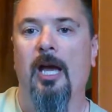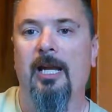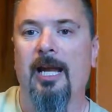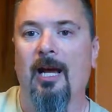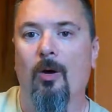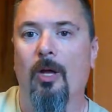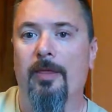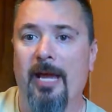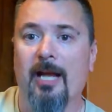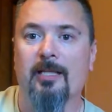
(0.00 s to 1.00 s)
anyhow,
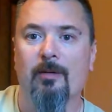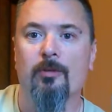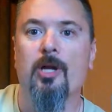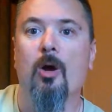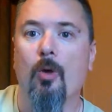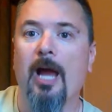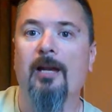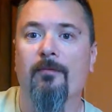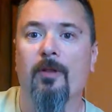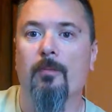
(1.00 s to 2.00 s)
the acting was all
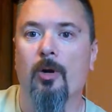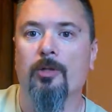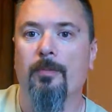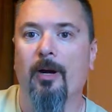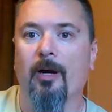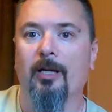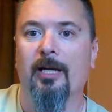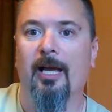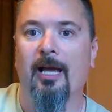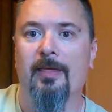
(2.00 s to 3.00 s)
right for the most
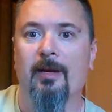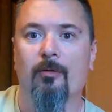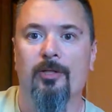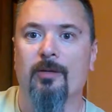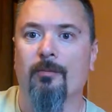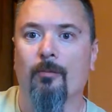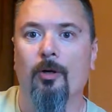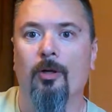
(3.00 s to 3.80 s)
part. There were some